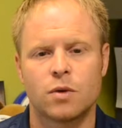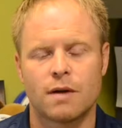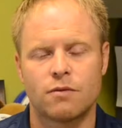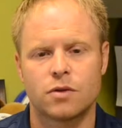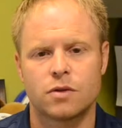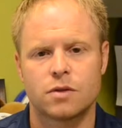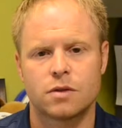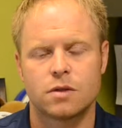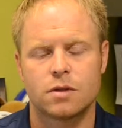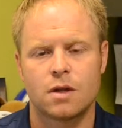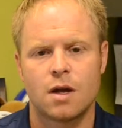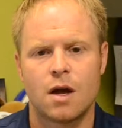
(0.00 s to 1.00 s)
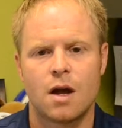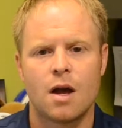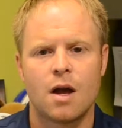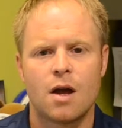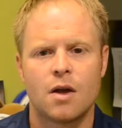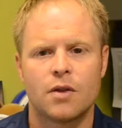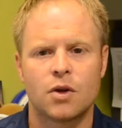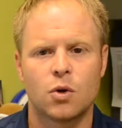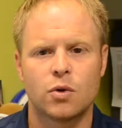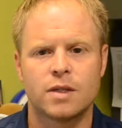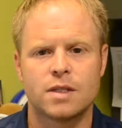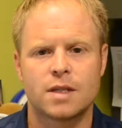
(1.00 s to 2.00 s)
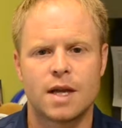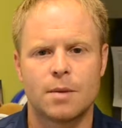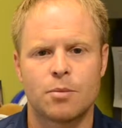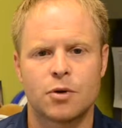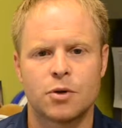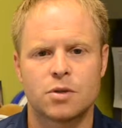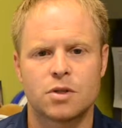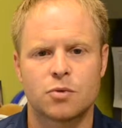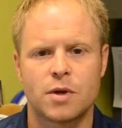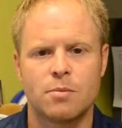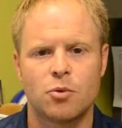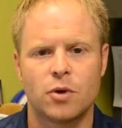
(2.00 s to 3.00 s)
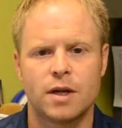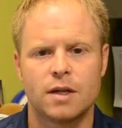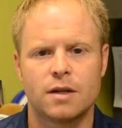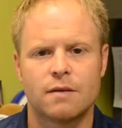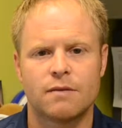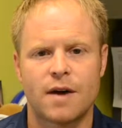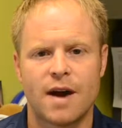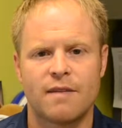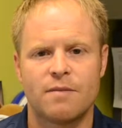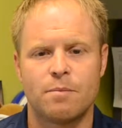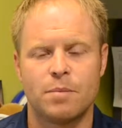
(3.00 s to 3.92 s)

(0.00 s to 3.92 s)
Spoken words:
levels. The Golden State produced 3.5